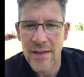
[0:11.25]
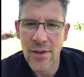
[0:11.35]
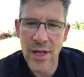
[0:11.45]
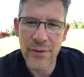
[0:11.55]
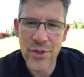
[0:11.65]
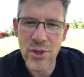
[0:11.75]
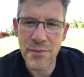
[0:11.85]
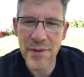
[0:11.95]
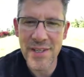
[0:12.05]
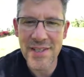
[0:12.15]
Not even sure
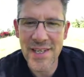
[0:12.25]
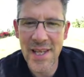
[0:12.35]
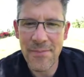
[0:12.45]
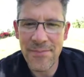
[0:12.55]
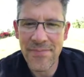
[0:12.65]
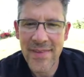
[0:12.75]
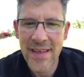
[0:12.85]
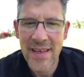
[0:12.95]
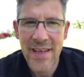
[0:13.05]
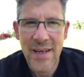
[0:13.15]
if you can see them,
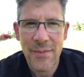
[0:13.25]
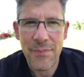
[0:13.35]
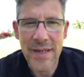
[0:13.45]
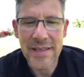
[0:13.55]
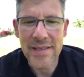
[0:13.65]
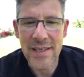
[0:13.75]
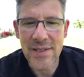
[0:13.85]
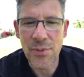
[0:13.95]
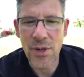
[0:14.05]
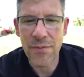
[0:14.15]
but uh,
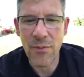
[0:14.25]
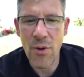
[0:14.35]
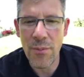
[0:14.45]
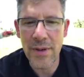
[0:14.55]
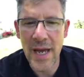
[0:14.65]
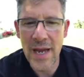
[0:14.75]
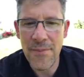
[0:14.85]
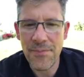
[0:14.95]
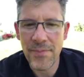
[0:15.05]
it's a beautiful warm day.